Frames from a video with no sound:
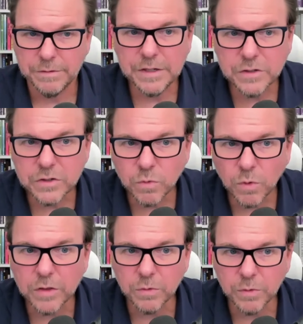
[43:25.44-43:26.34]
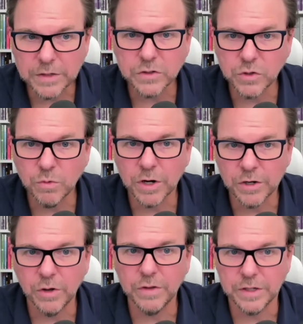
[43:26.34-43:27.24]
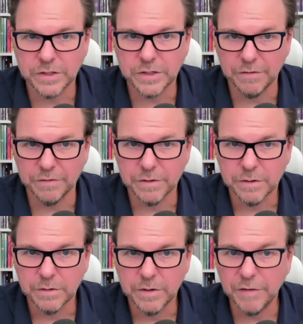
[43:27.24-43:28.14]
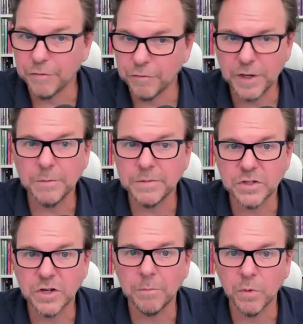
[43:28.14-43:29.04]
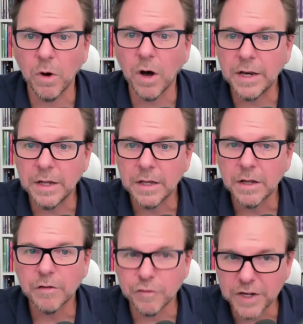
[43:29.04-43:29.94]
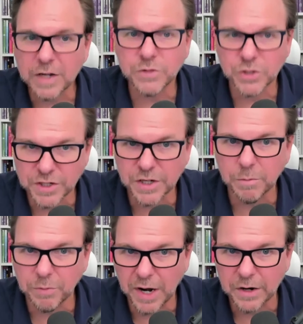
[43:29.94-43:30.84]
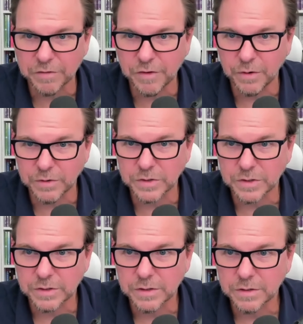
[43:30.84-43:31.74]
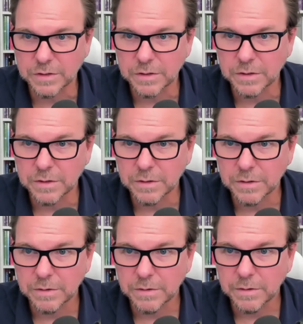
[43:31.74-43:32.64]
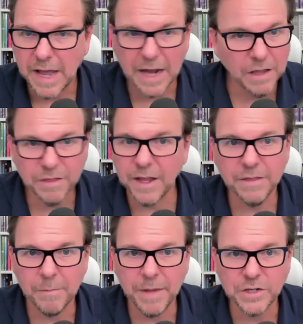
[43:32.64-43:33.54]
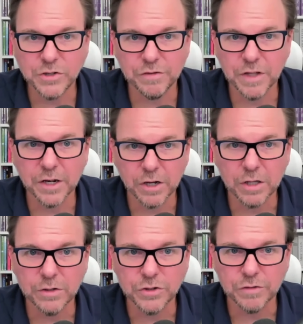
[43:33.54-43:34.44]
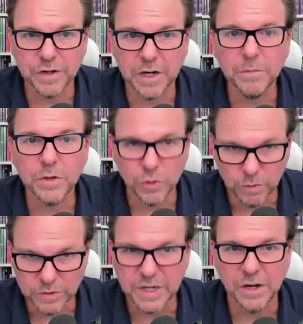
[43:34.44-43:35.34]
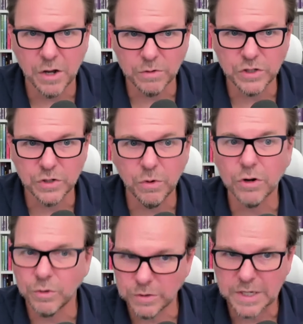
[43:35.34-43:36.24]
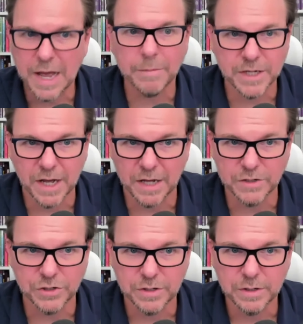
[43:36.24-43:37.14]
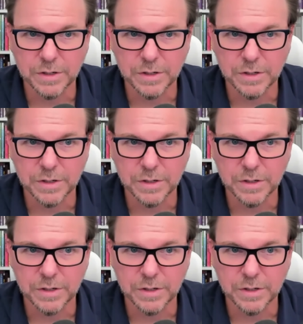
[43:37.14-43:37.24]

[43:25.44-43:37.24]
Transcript: This is one of the reasons you want to know this stuff. If freedom is number one, freedom's your deal breaker, folks. Anything that makes you feel like you're going to lose your freedom, you will say no to, or you will sabotage.